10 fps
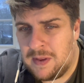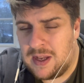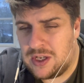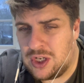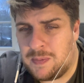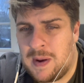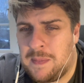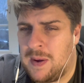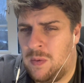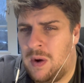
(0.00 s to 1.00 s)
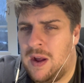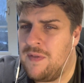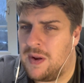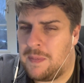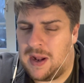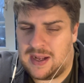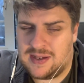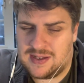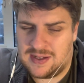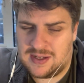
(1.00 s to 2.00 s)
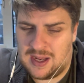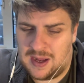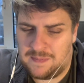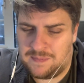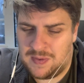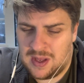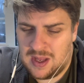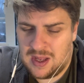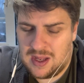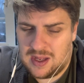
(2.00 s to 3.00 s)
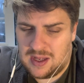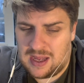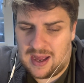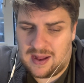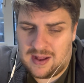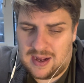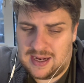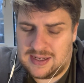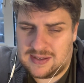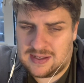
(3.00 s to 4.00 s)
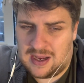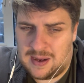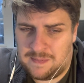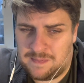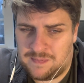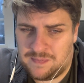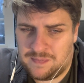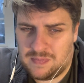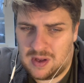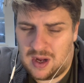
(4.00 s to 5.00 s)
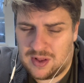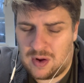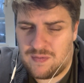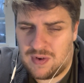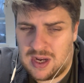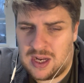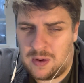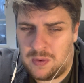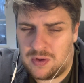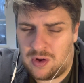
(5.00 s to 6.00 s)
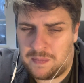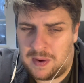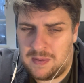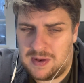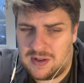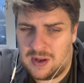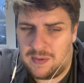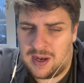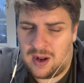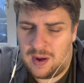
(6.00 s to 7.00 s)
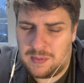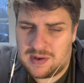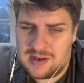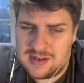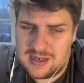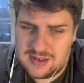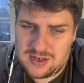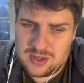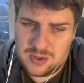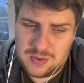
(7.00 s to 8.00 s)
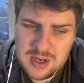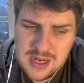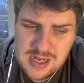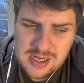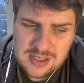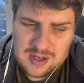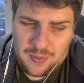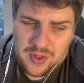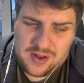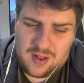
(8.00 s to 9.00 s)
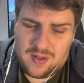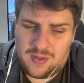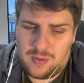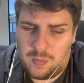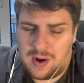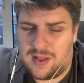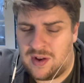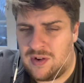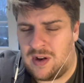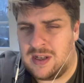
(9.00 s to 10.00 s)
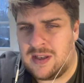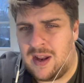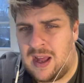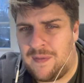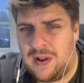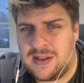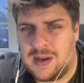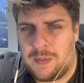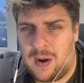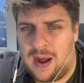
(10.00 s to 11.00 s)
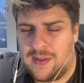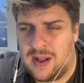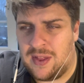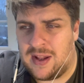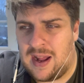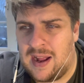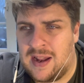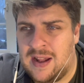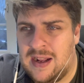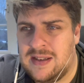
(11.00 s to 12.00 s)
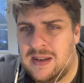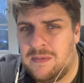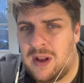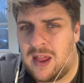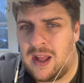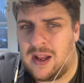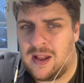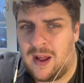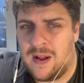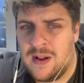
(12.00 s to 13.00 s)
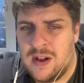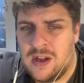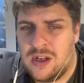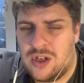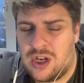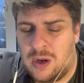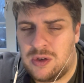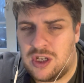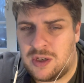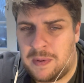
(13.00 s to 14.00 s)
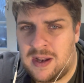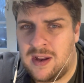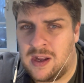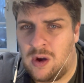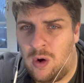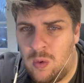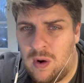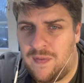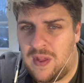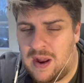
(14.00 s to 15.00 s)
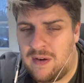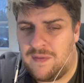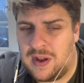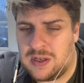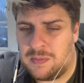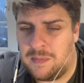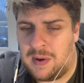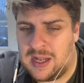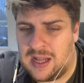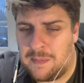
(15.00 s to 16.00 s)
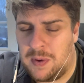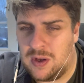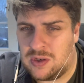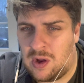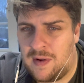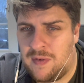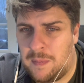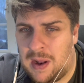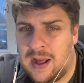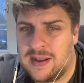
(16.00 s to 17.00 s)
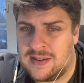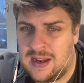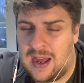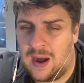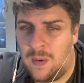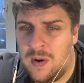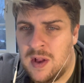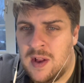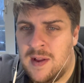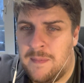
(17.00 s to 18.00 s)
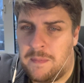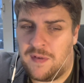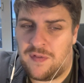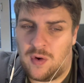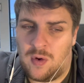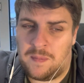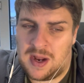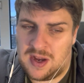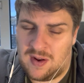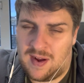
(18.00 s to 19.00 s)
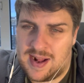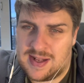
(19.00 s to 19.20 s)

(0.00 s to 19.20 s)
It's just been a bit all over the place. And, um, yeah, it's... Um, I don't really know what Todd Boehly's doing. I was listening to something that one of the journalists at The Athletic put the other day, and they seem to think that Chelsea is spending all of their investment money they put aside for players now before Man United